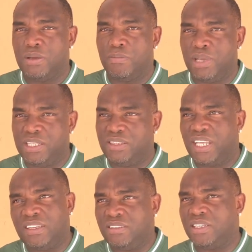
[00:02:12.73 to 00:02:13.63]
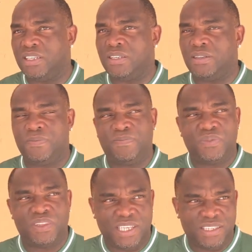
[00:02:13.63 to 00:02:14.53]
maintain the
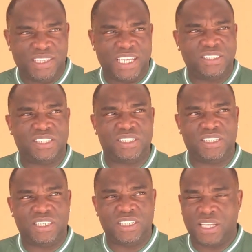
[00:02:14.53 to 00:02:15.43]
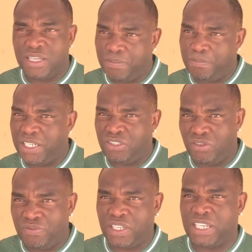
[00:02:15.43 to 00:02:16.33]
intensity, the pace
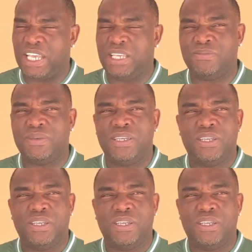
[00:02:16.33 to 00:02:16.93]
of the game.